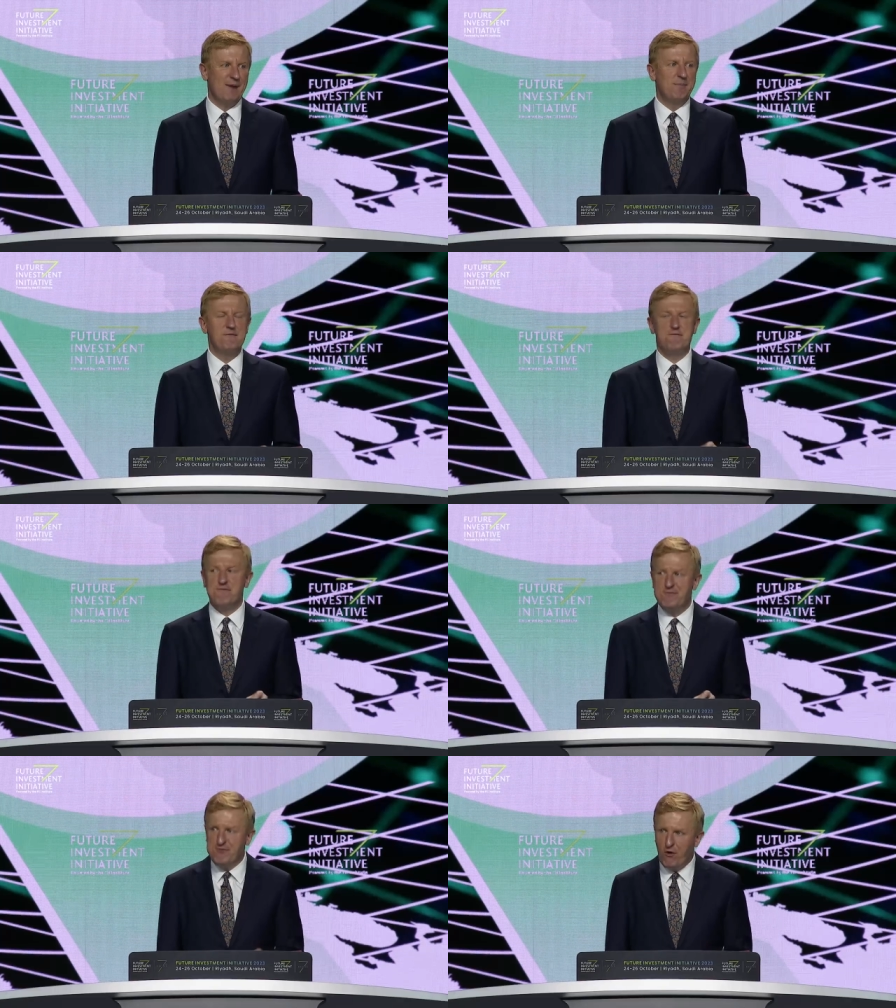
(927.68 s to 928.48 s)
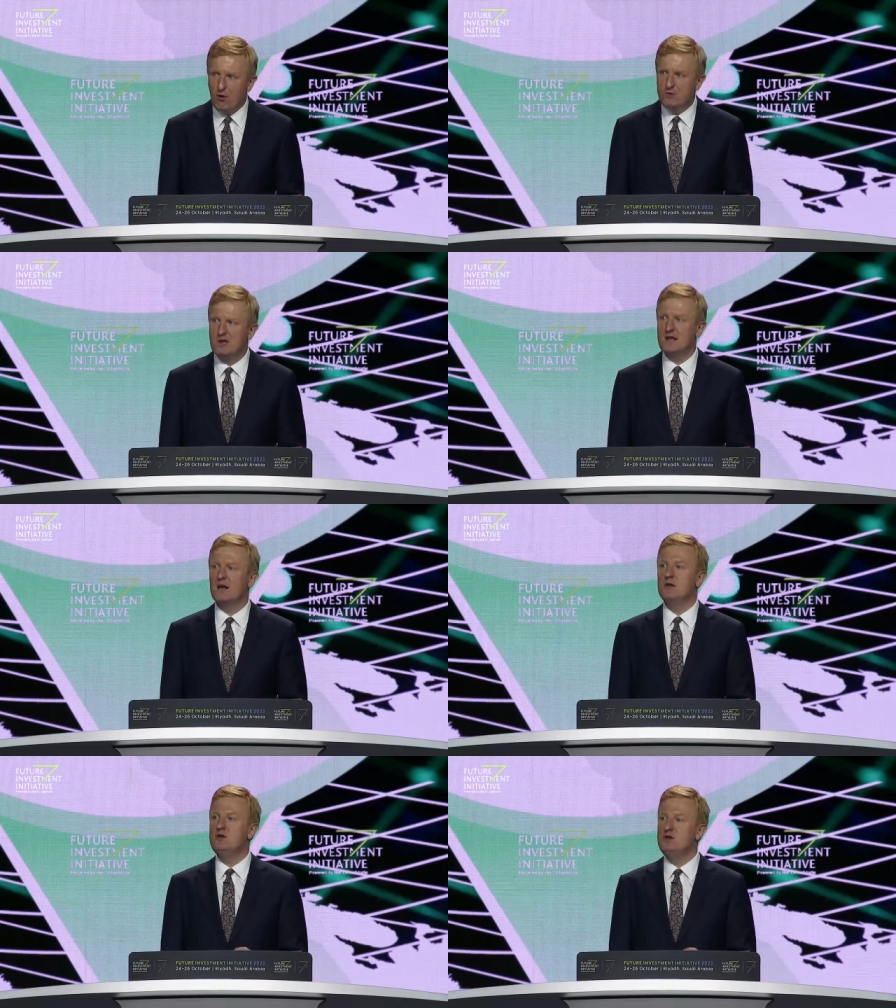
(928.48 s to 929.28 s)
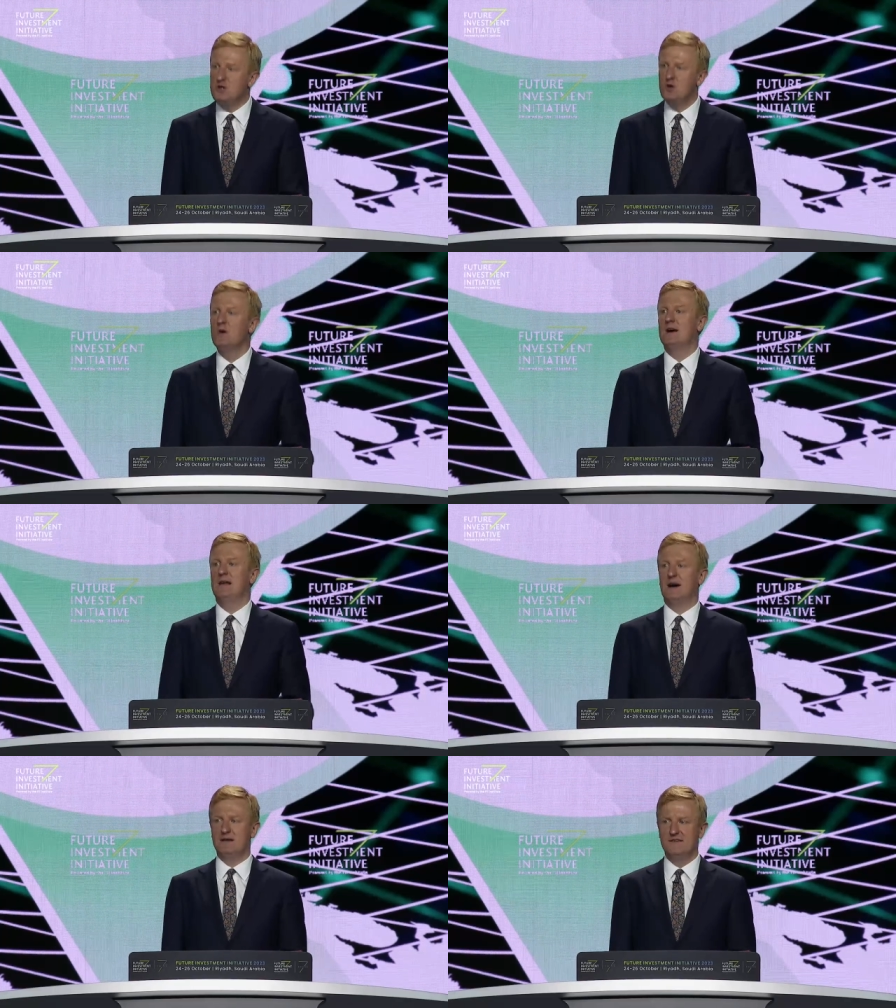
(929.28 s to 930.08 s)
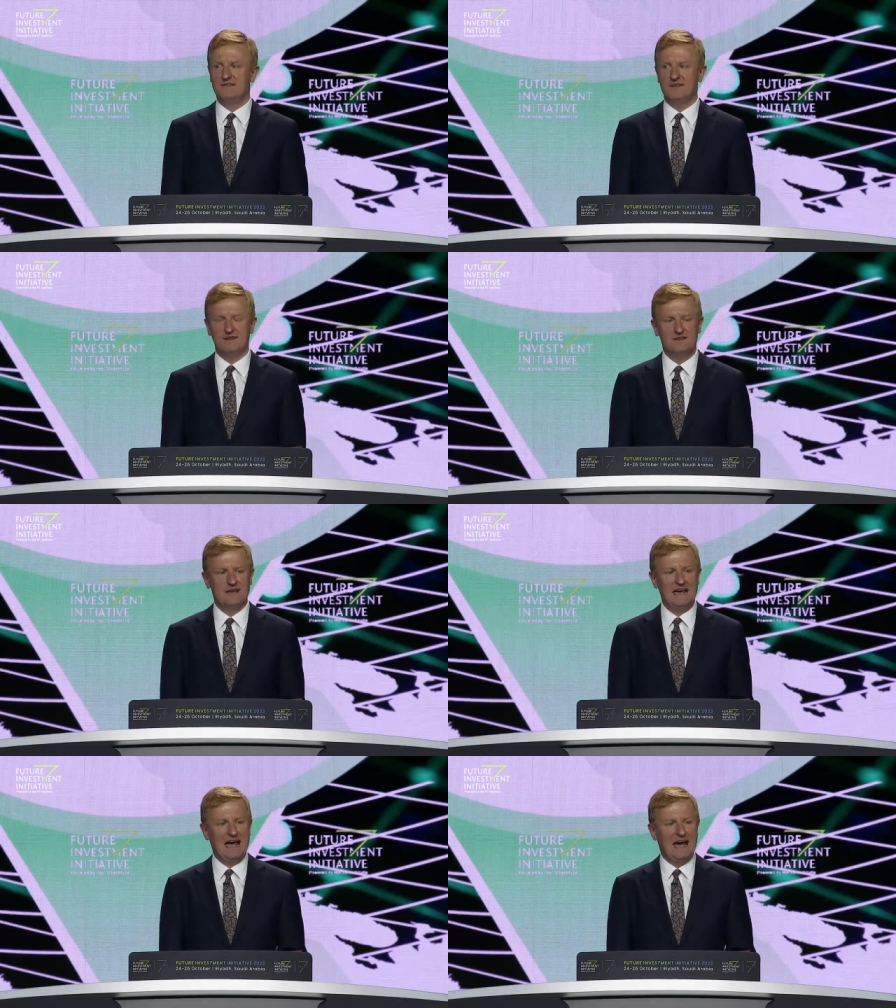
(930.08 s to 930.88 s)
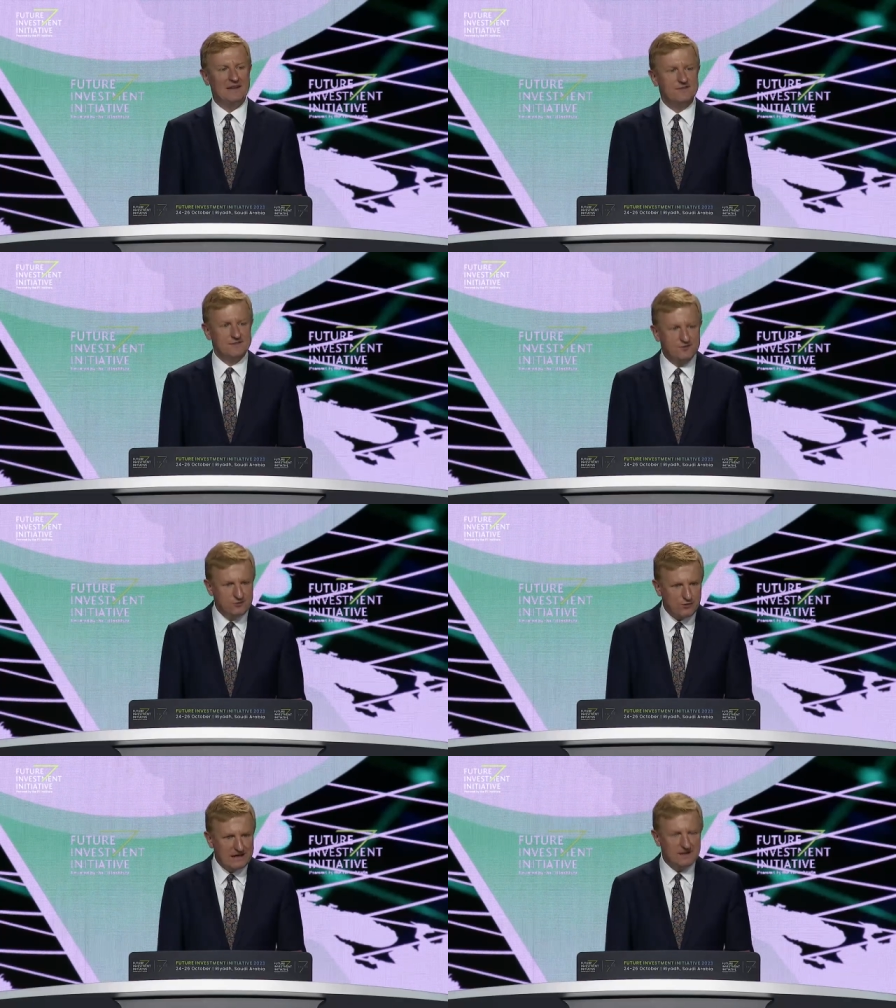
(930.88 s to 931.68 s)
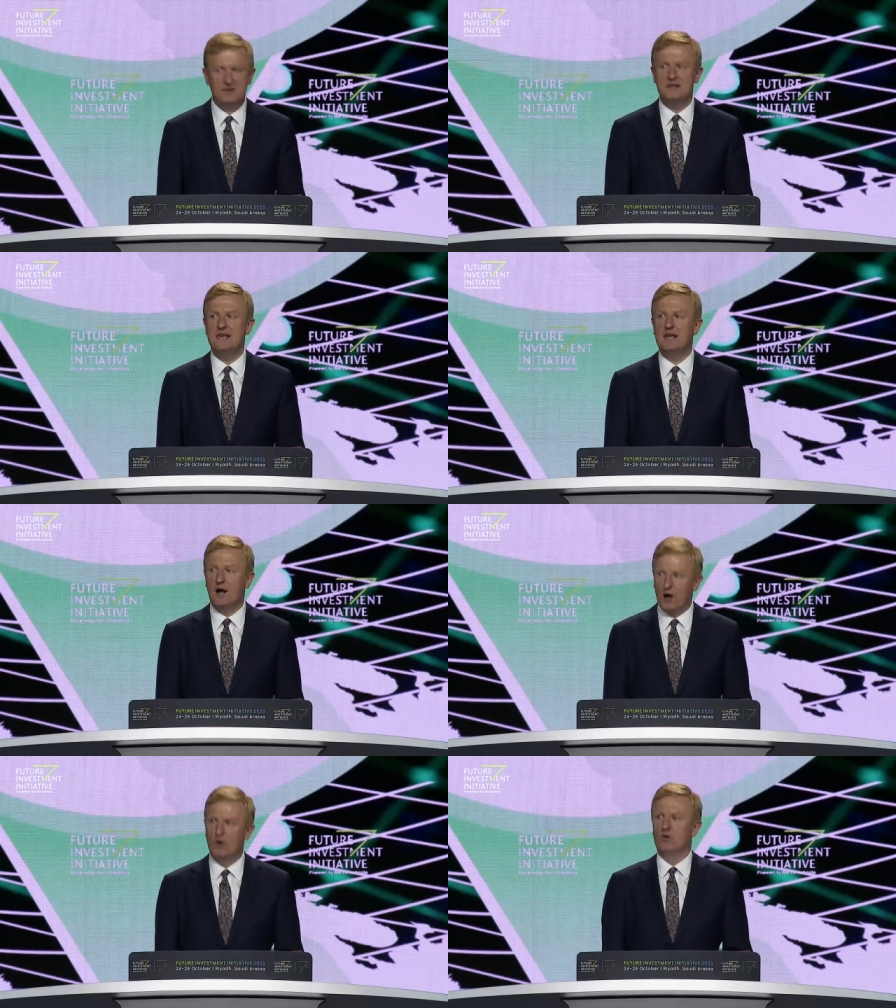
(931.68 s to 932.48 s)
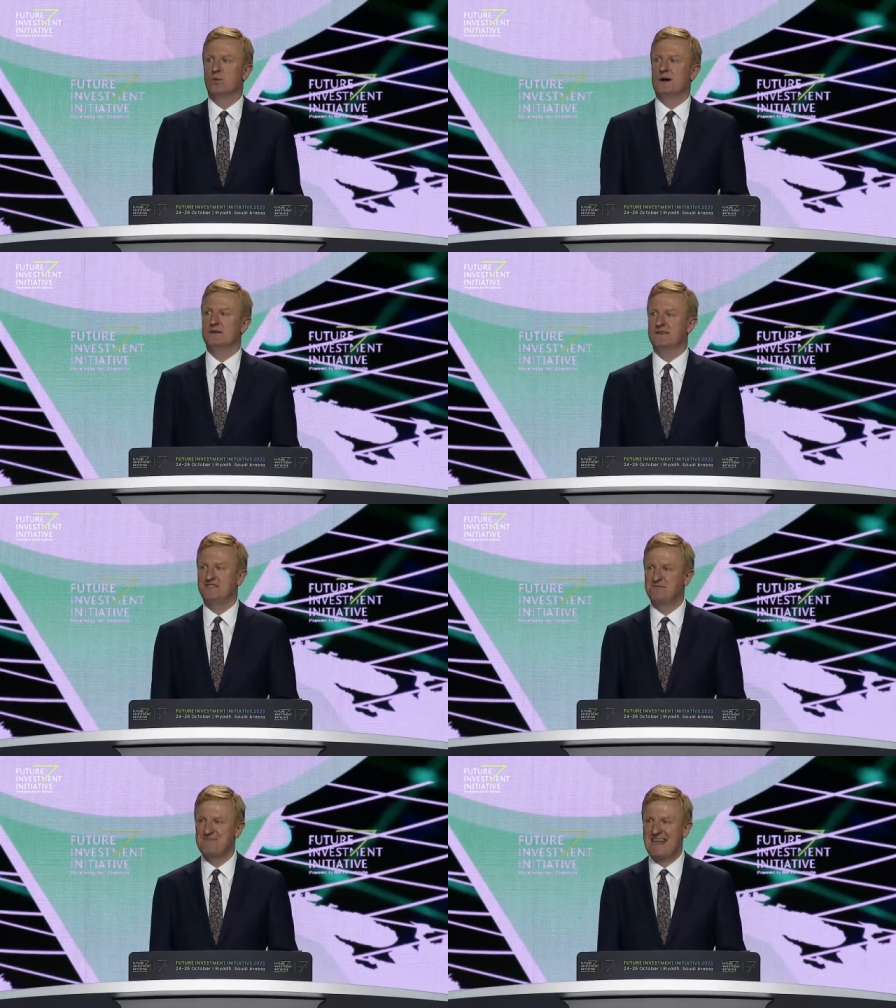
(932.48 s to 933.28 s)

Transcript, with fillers: but forging new alliances and strengthening old ones.